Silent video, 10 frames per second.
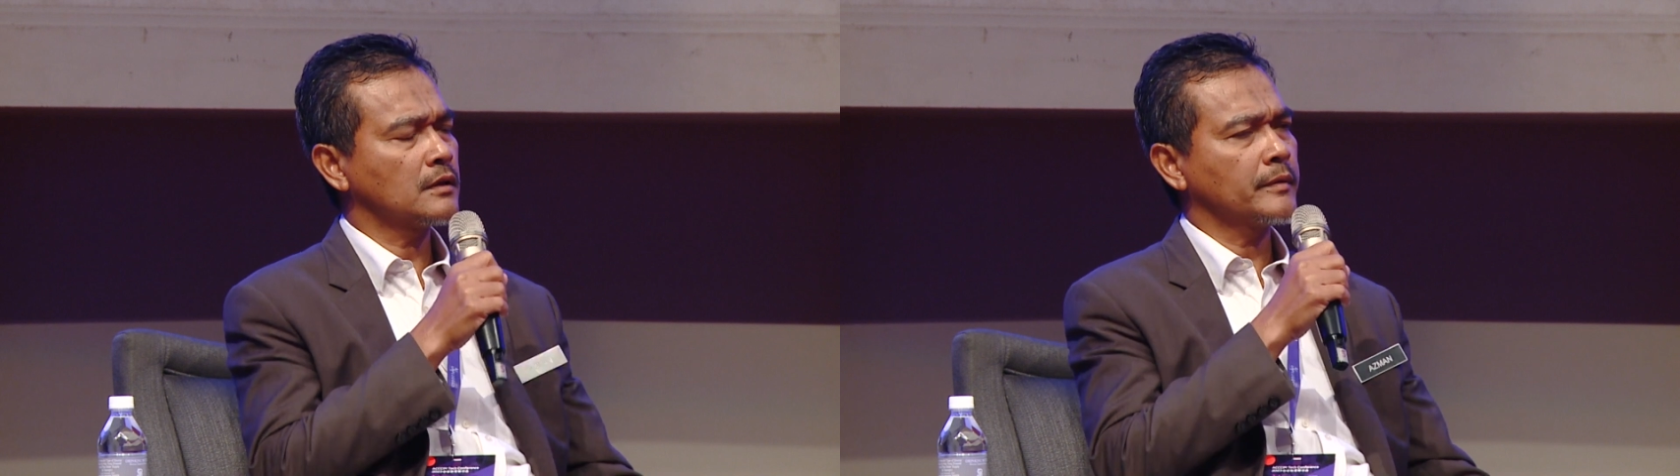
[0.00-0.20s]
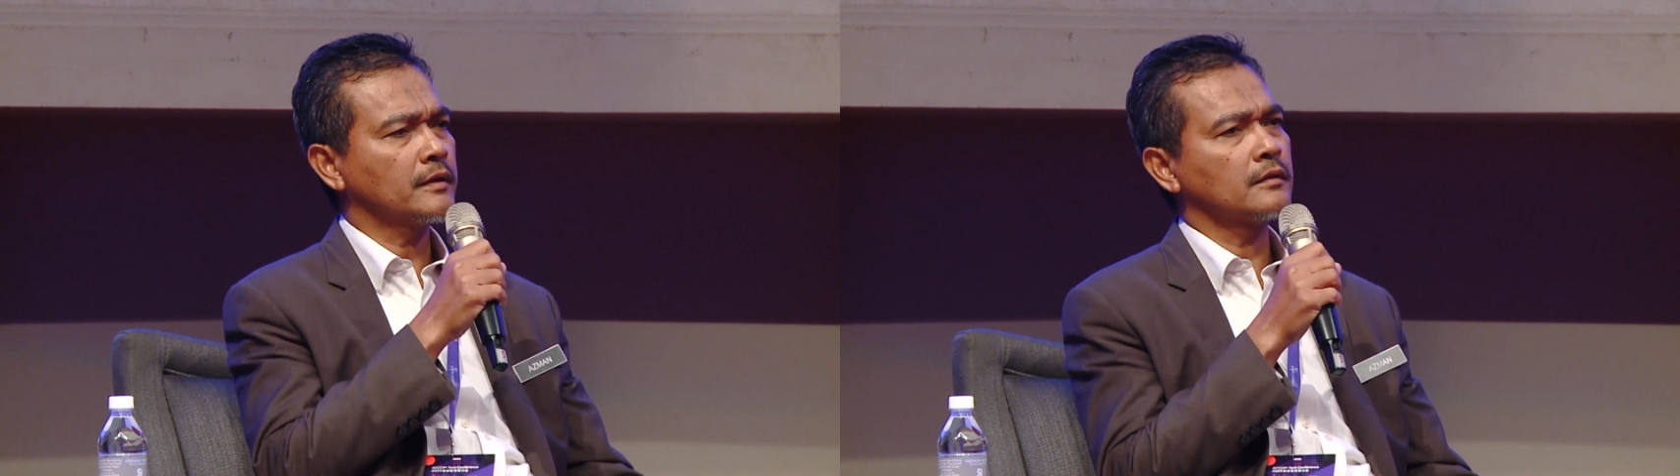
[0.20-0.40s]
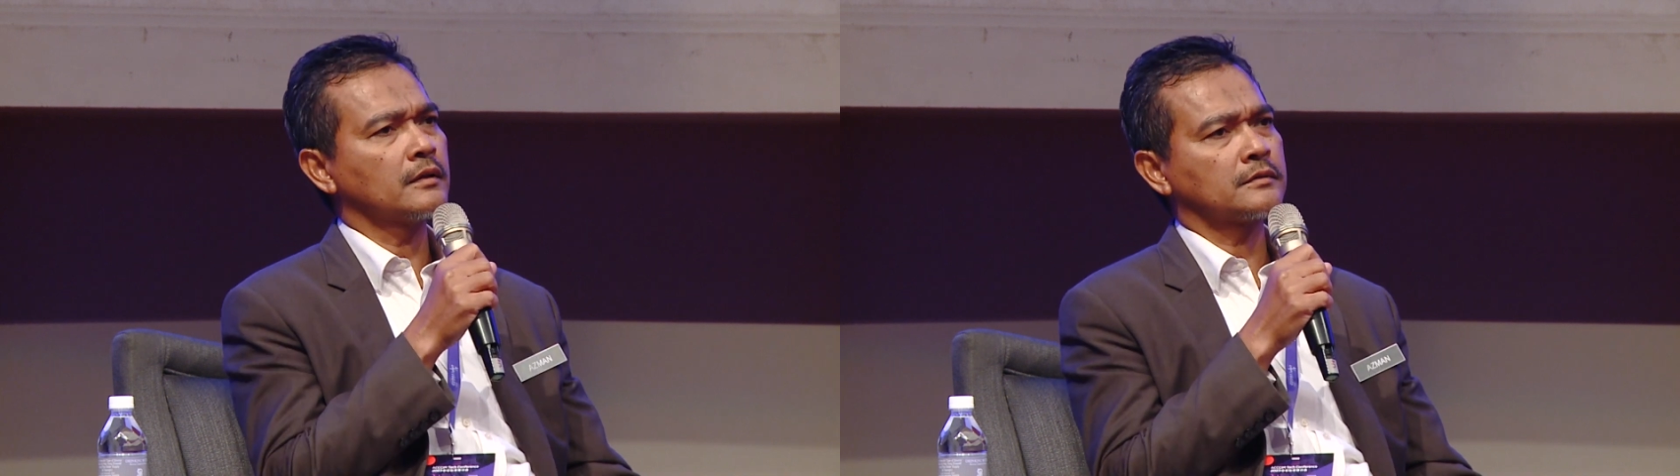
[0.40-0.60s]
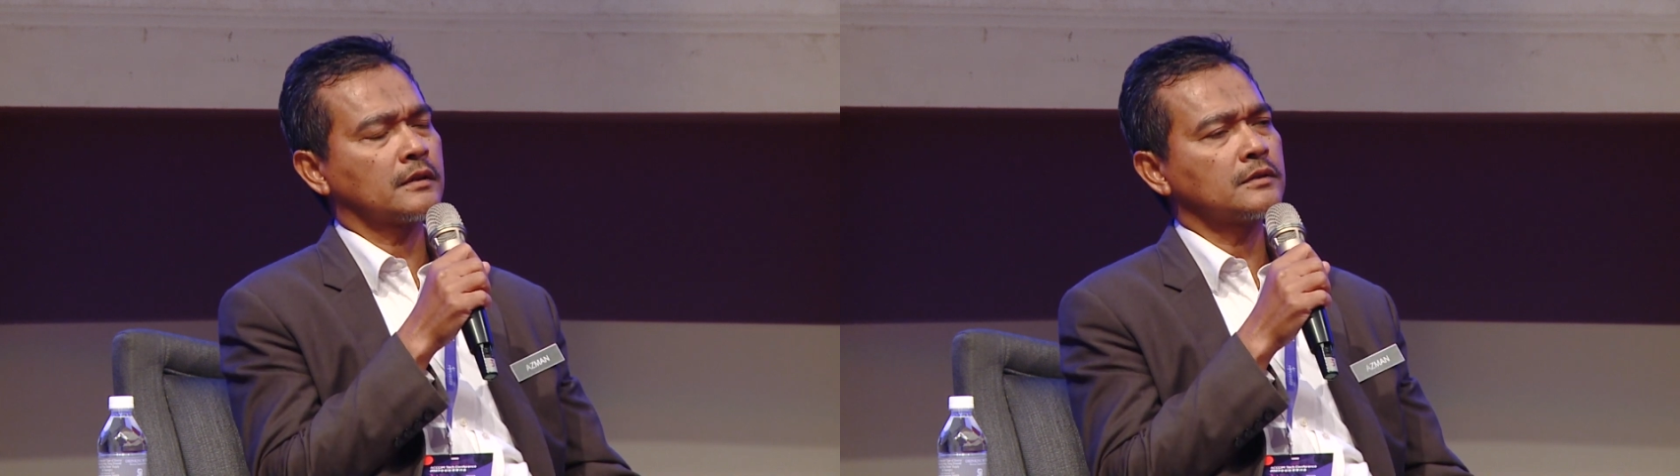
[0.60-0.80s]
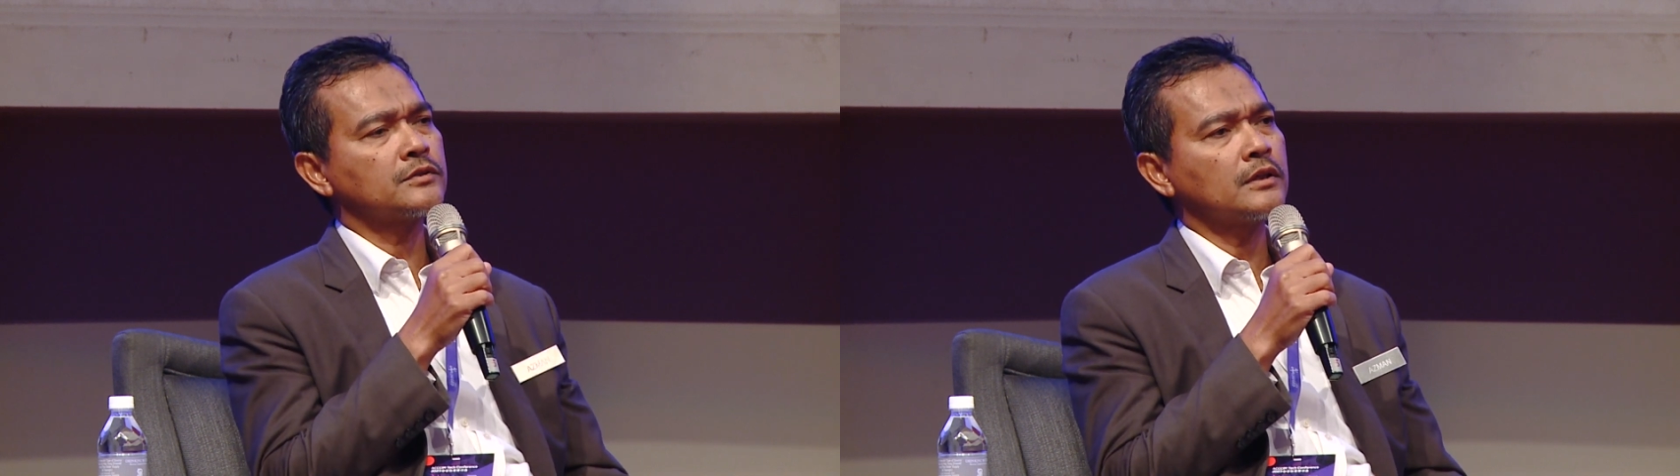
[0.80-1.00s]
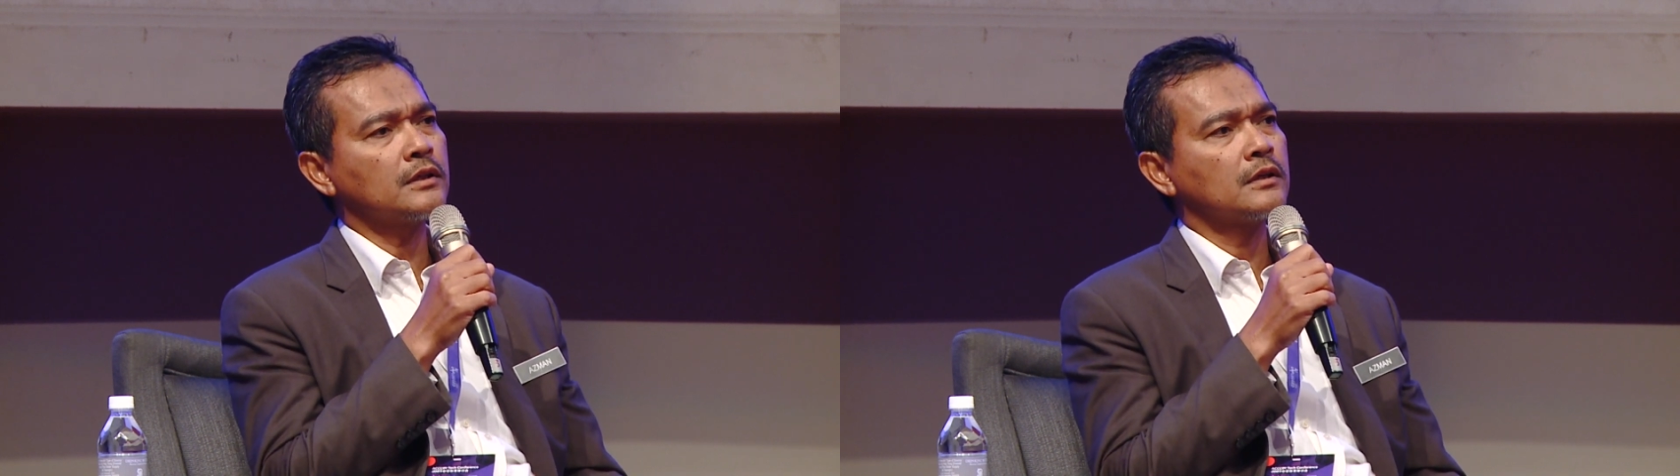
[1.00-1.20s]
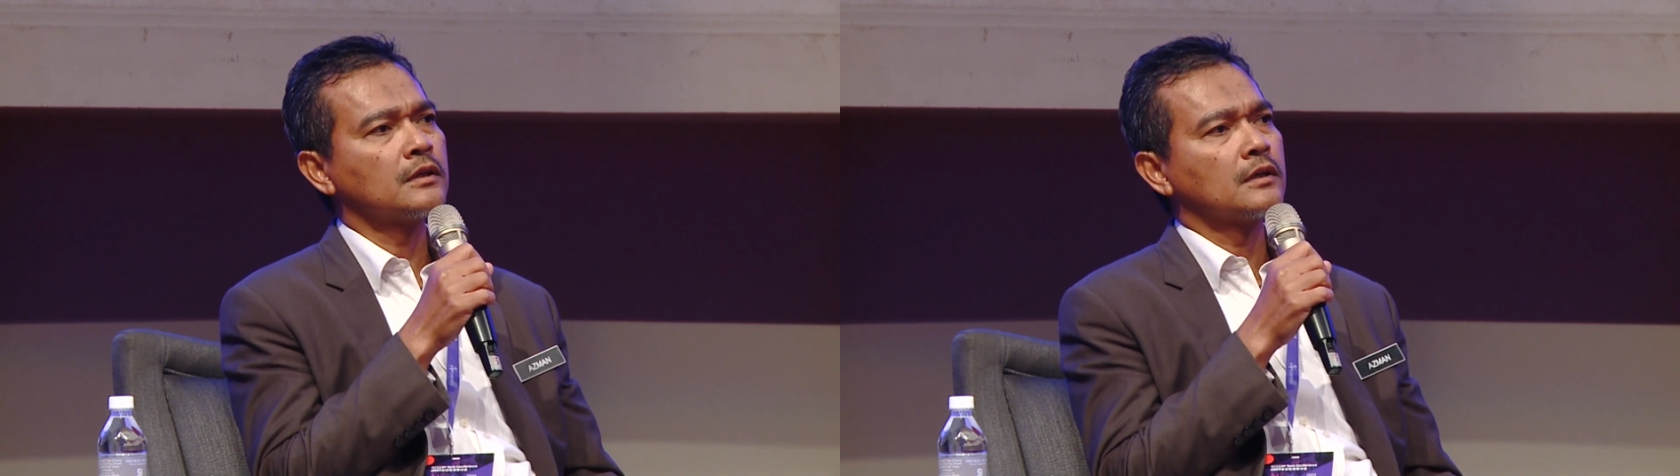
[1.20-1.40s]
I mean, as a country,